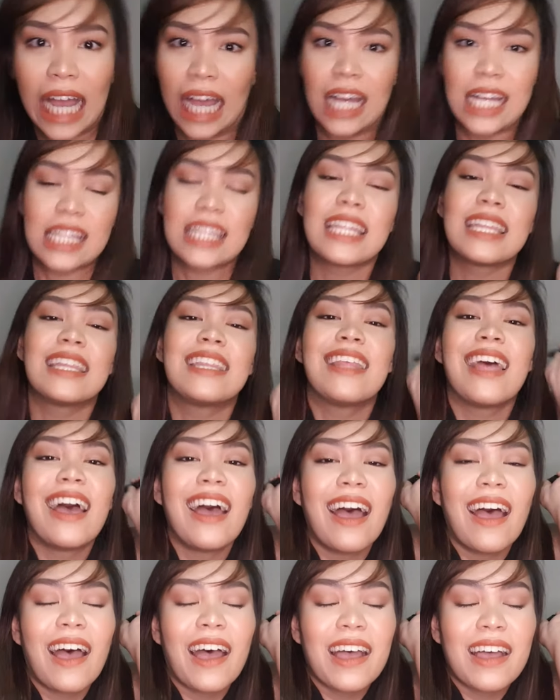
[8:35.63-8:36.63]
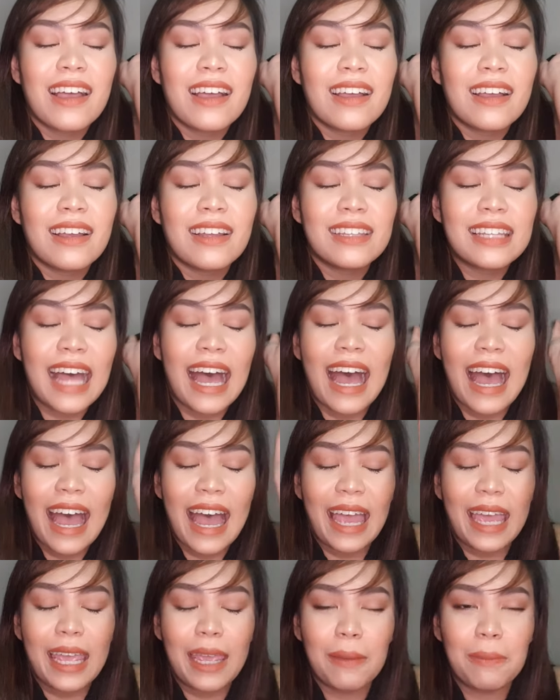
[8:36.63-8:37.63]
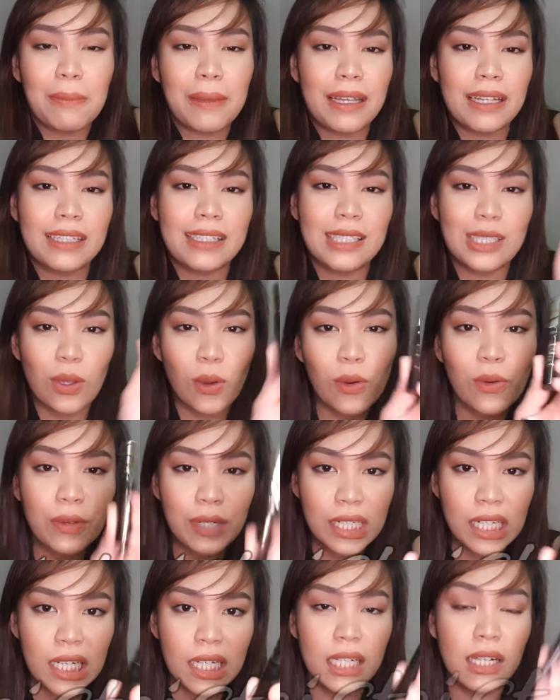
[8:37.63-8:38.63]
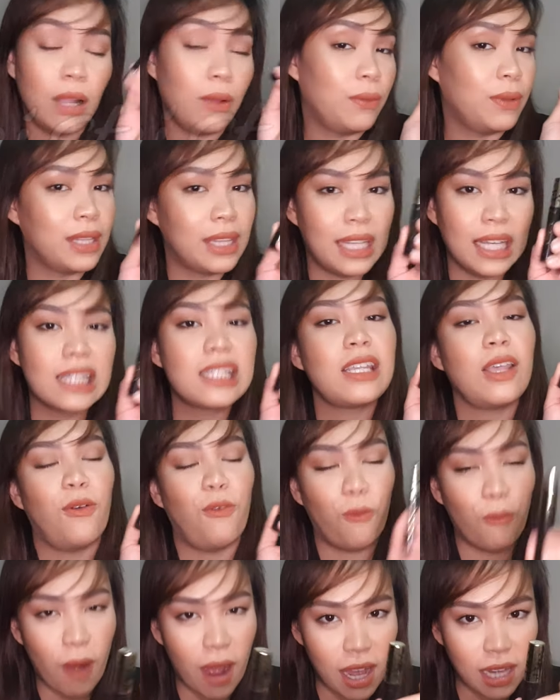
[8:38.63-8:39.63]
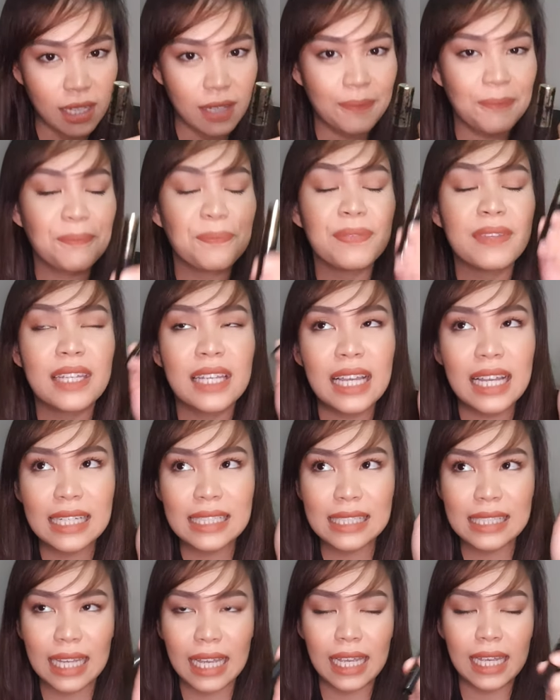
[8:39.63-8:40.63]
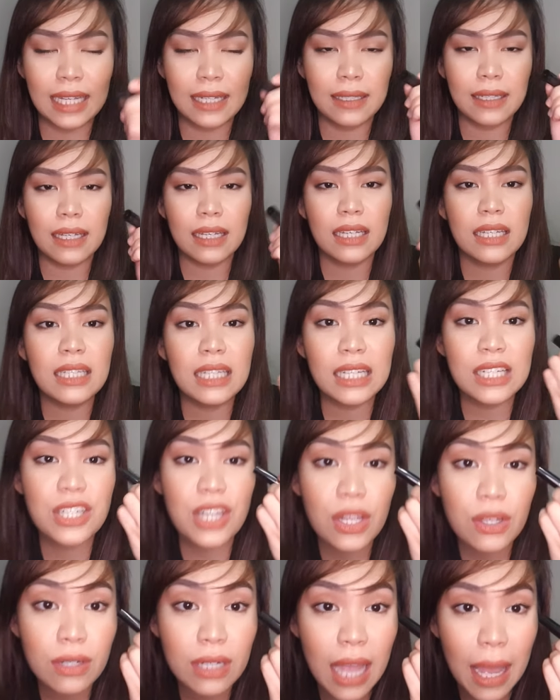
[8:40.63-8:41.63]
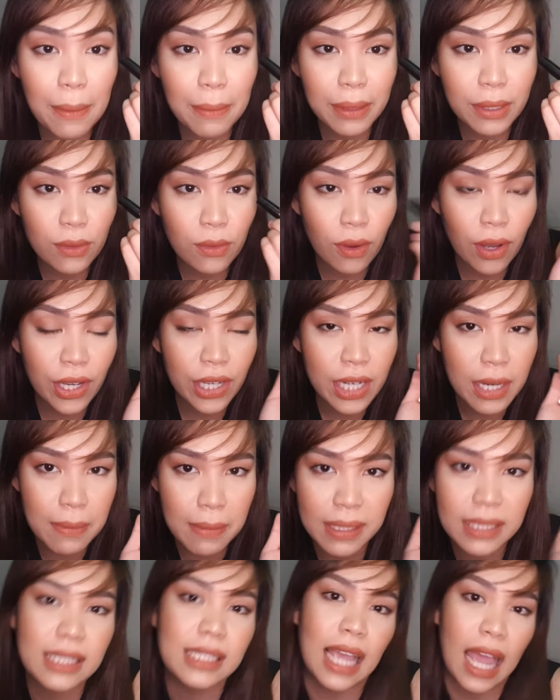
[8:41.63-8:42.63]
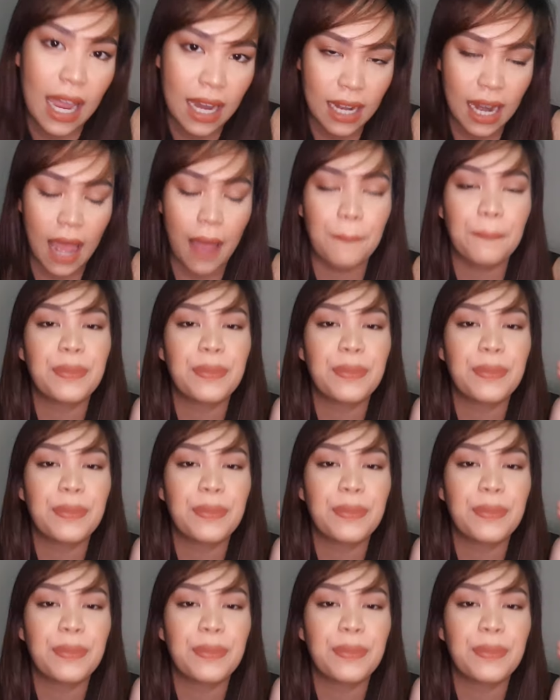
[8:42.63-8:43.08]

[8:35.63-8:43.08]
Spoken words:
god, the hype is so real with this one. Kasi, hindi siya yung gamit ko ngayon na mascara.